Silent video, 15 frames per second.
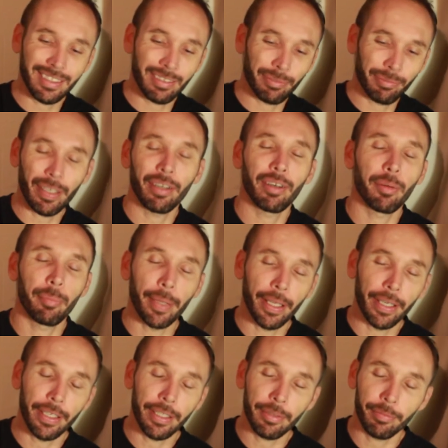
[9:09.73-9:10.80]
very
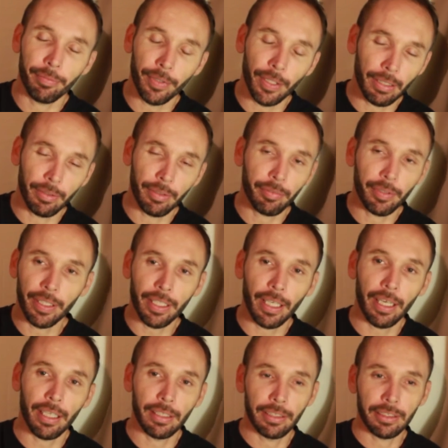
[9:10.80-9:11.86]
repetitive. Like, if you can't,